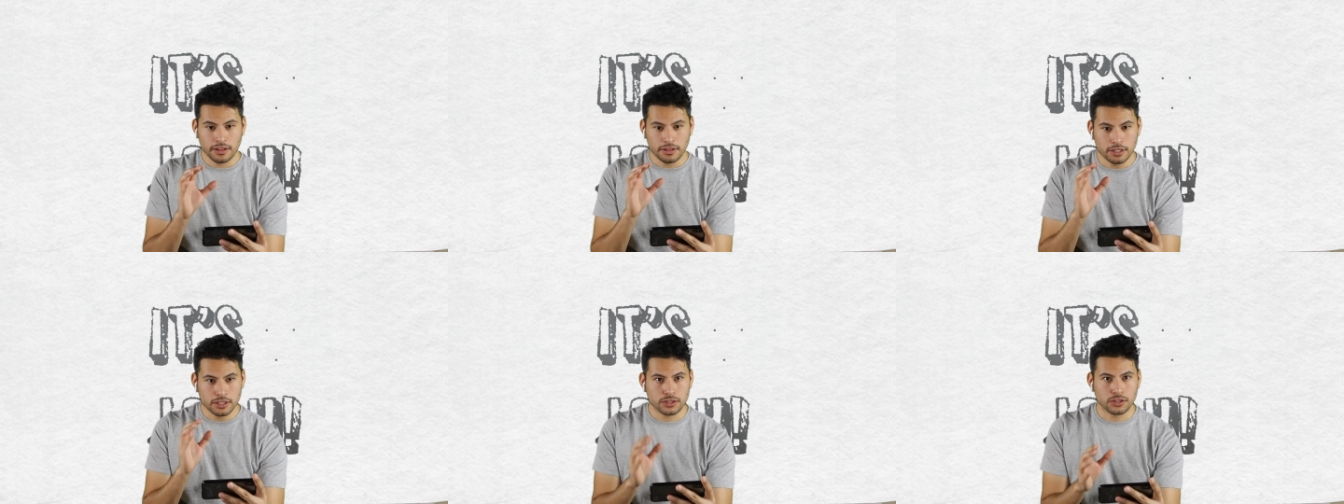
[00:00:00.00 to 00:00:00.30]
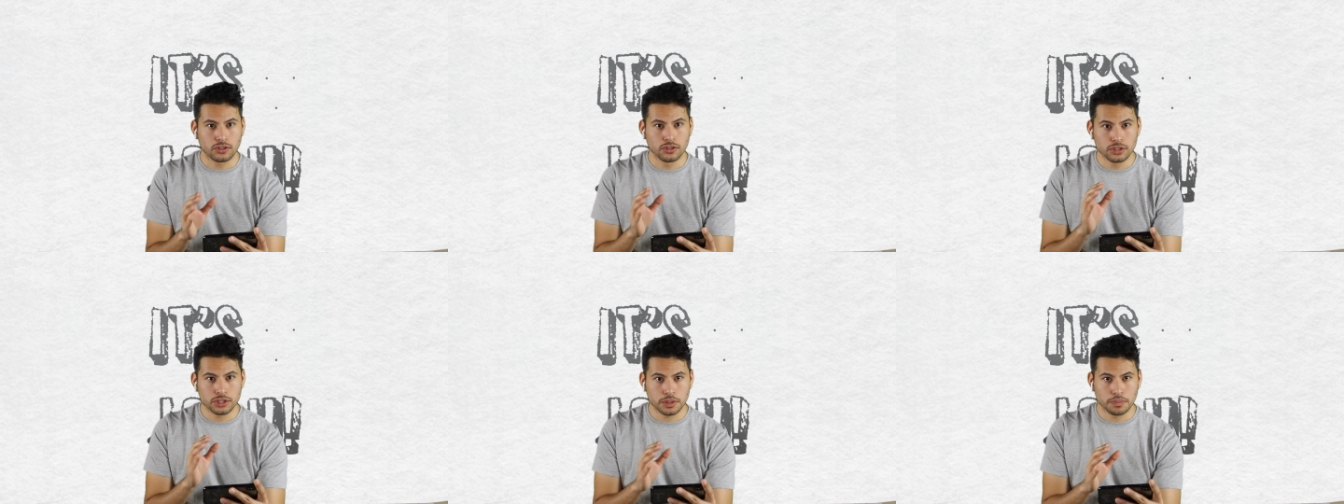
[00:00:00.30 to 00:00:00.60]
this
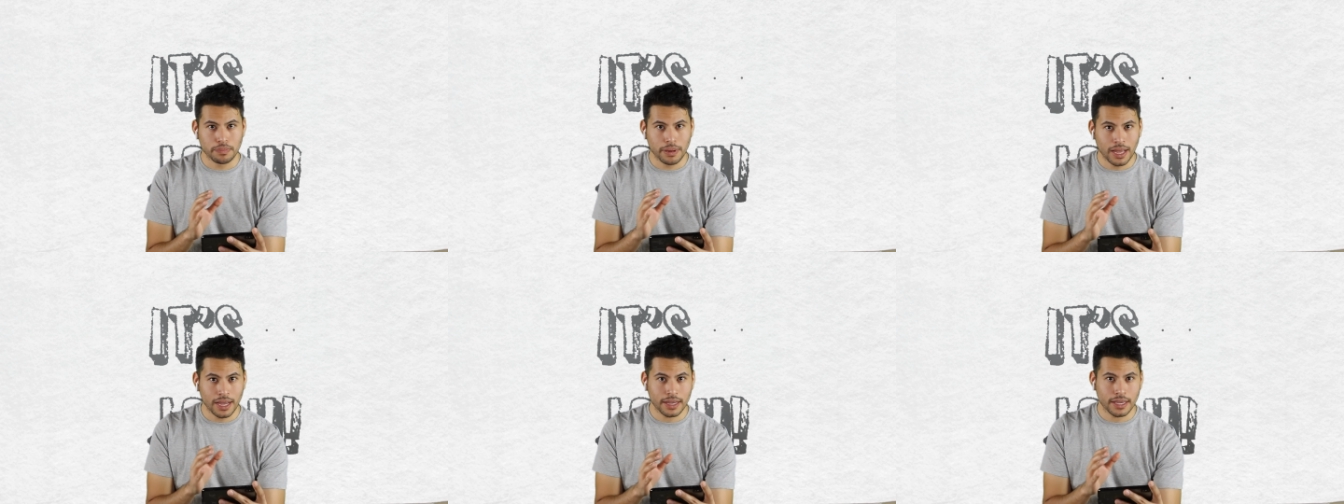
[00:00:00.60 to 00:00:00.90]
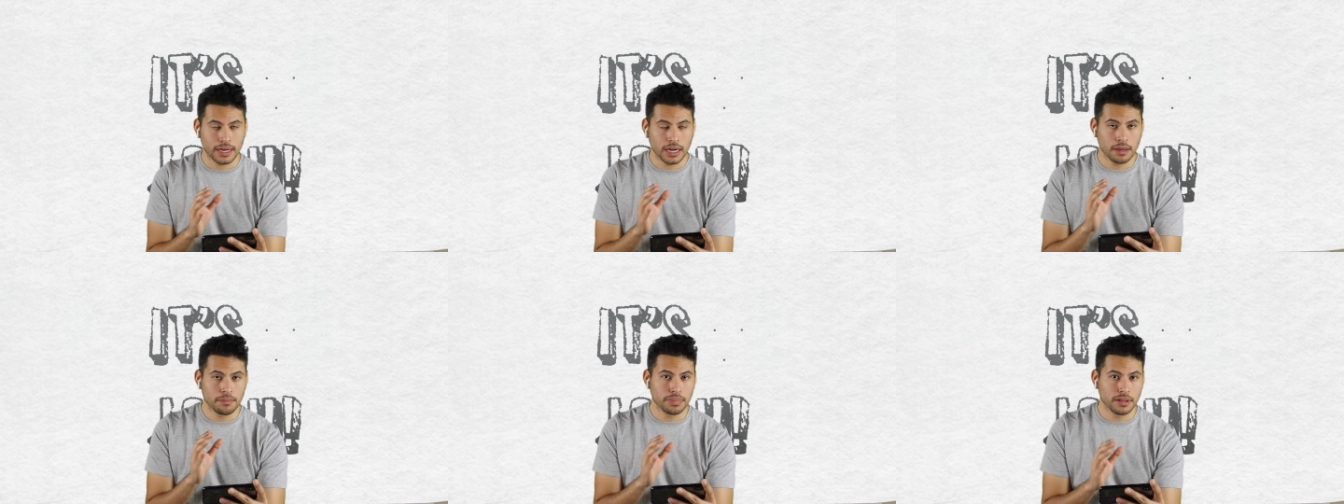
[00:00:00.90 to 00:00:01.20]
goes
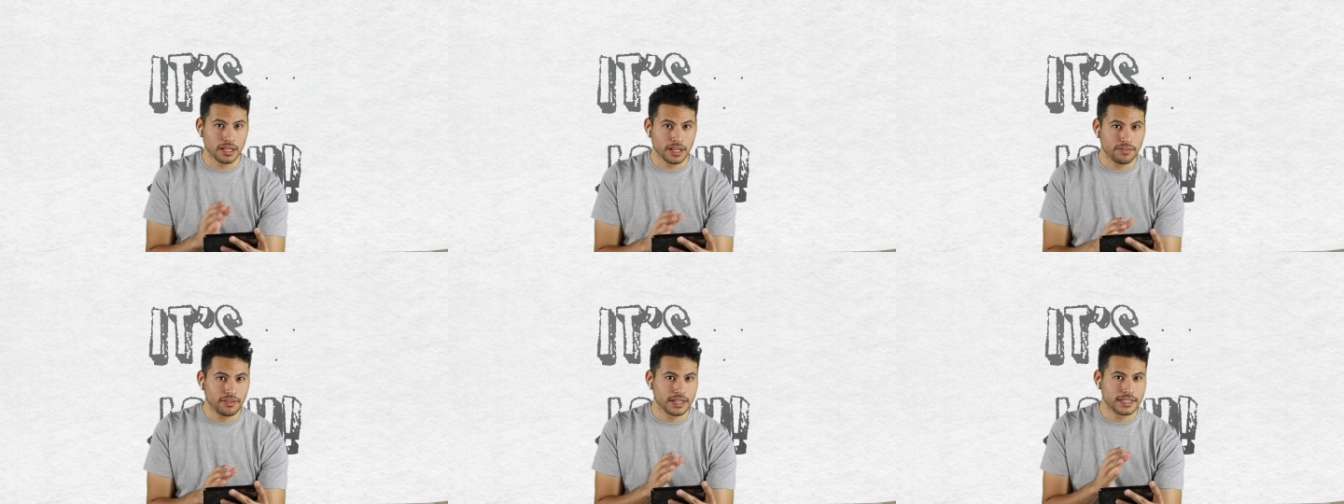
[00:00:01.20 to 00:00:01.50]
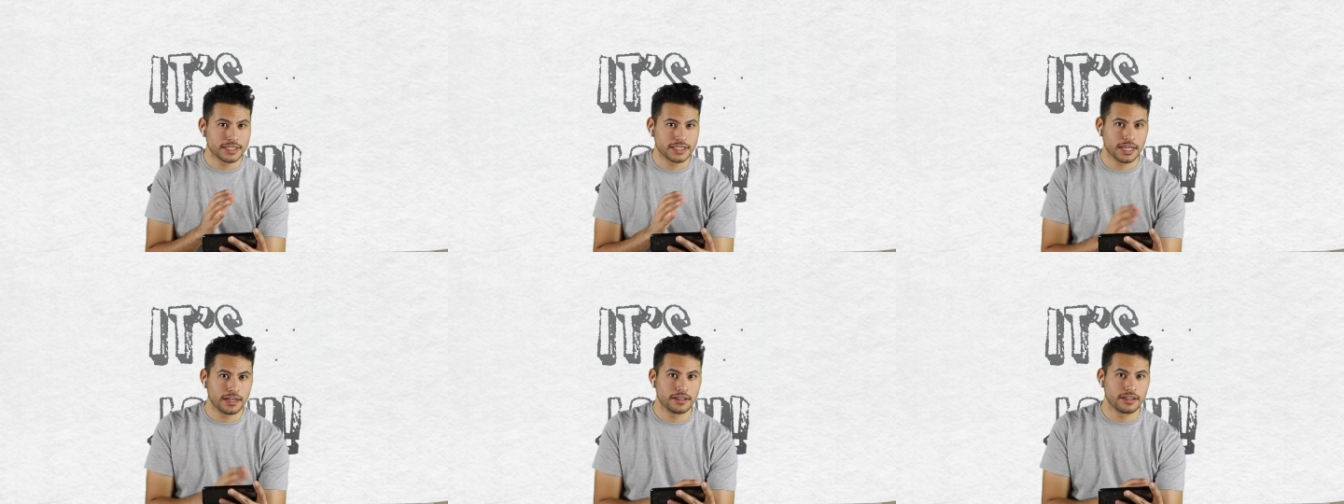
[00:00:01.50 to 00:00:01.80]
back, and I believe
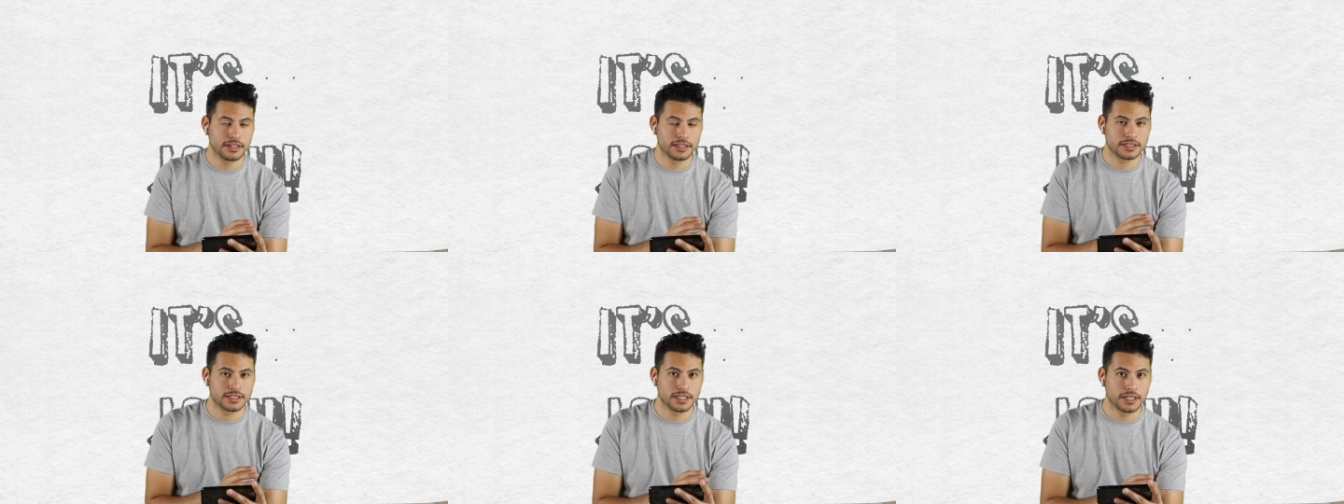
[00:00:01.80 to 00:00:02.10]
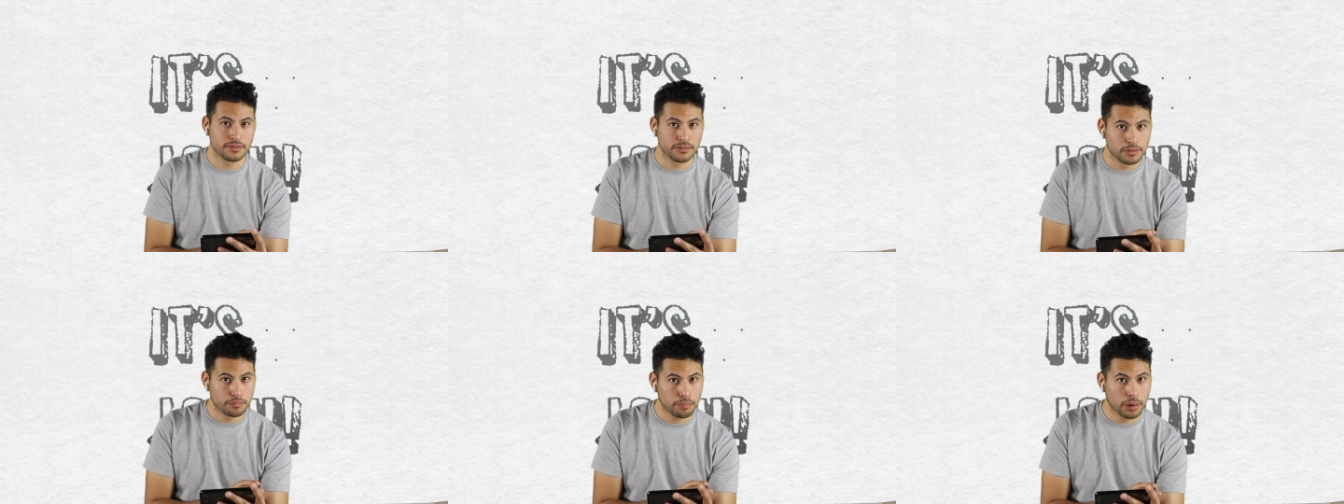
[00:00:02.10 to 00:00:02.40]
I said this
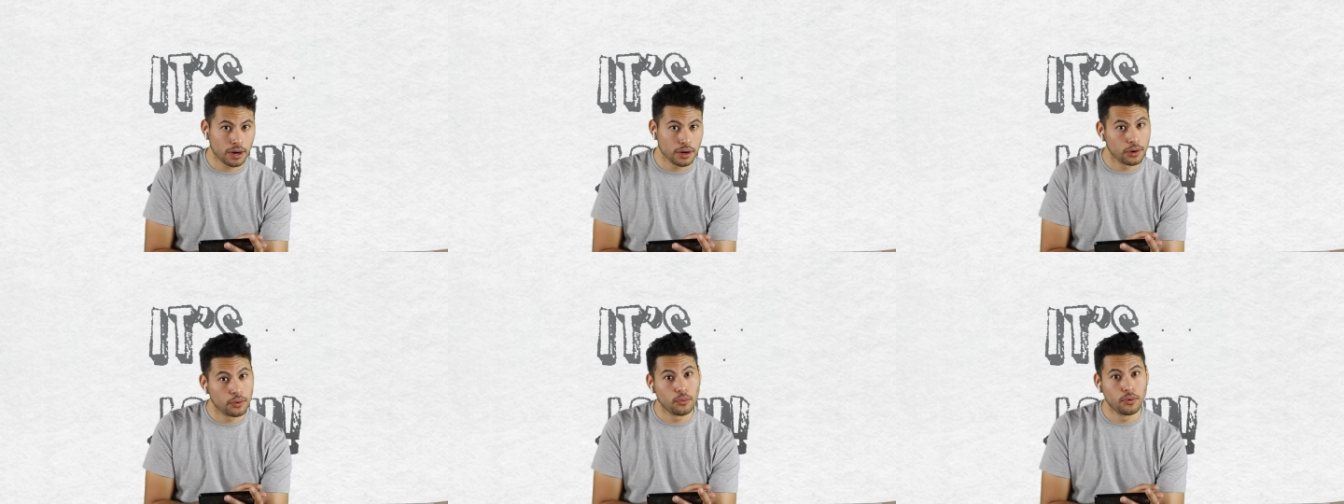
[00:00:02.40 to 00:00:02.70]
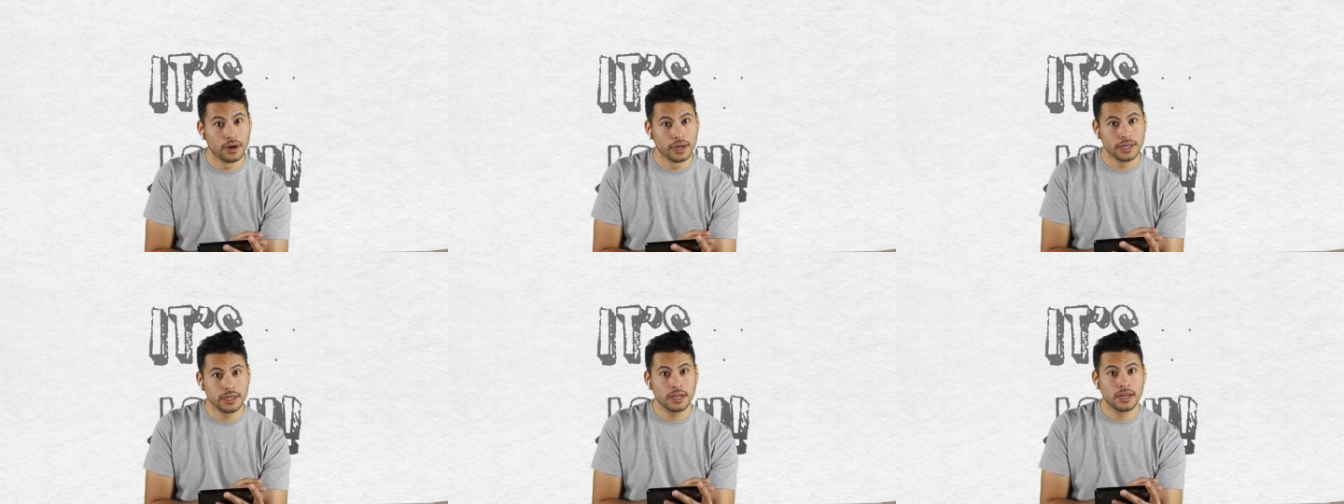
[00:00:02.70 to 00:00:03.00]
in part
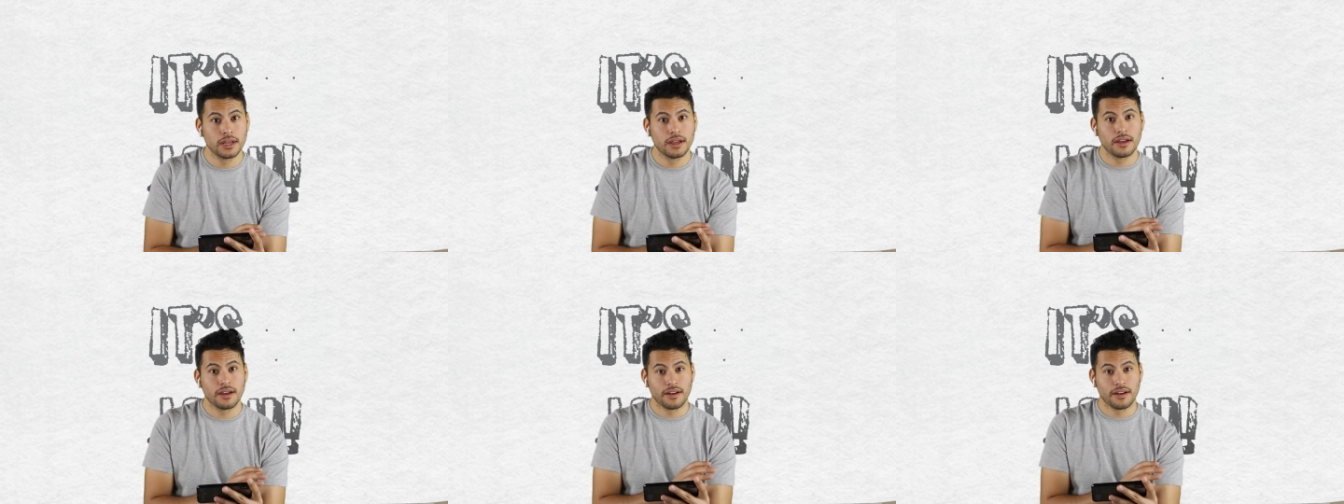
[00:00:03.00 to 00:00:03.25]
1